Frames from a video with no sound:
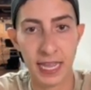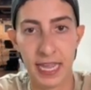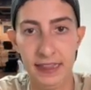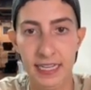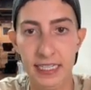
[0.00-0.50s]

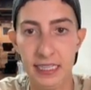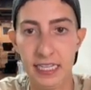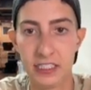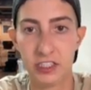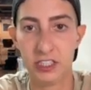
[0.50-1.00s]
And then
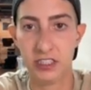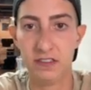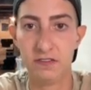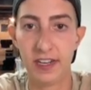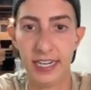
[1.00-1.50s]
let's just
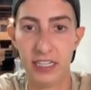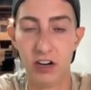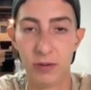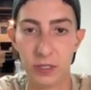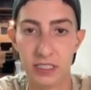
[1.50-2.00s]
define
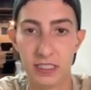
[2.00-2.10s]
our